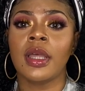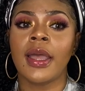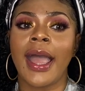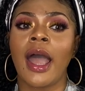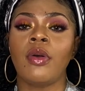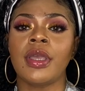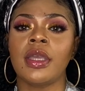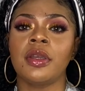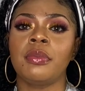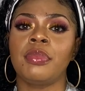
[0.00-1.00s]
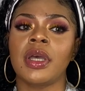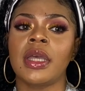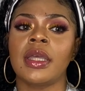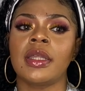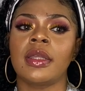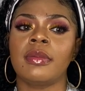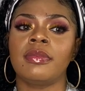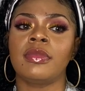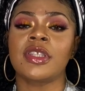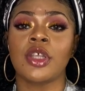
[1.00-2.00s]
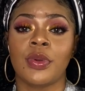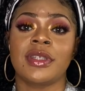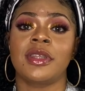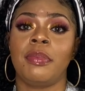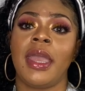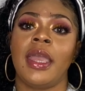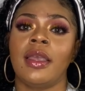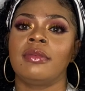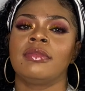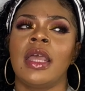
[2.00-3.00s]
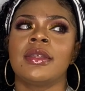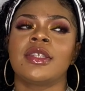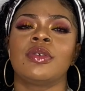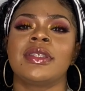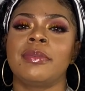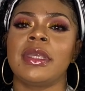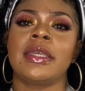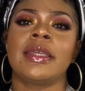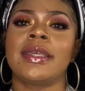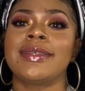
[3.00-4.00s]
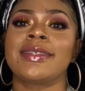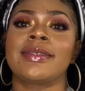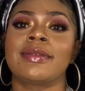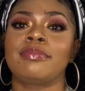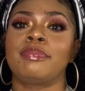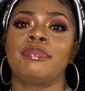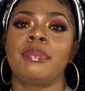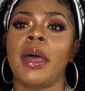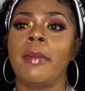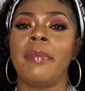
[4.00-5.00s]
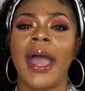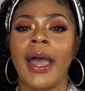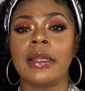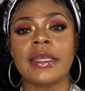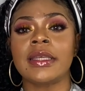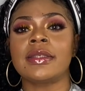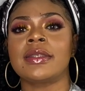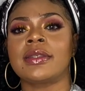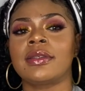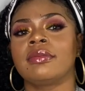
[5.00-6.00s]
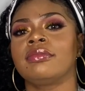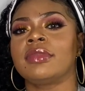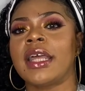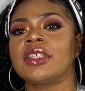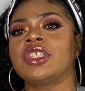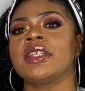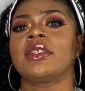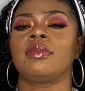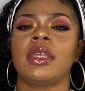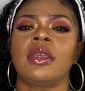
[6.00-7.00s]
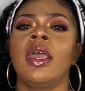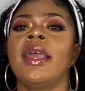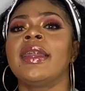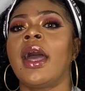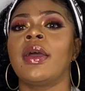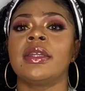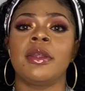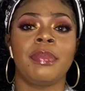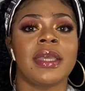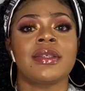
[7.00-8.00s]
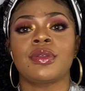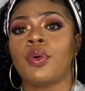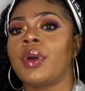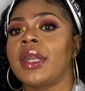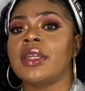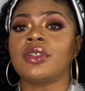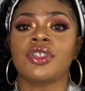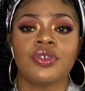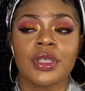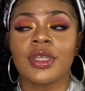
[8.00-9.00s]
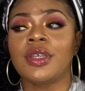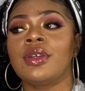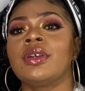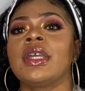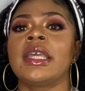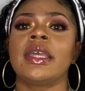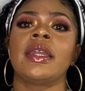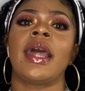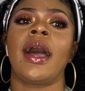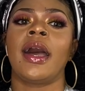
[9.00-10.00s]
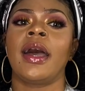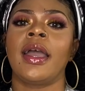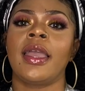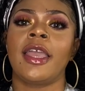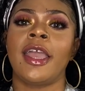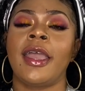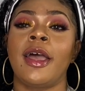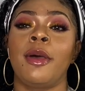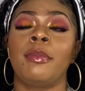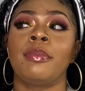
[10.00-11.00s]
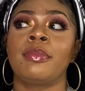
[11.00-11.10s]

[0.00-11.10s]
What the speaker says: out here, but so is the pay. So to me, it's a balance. That's just me. Now, it depends on what industry you're in. I am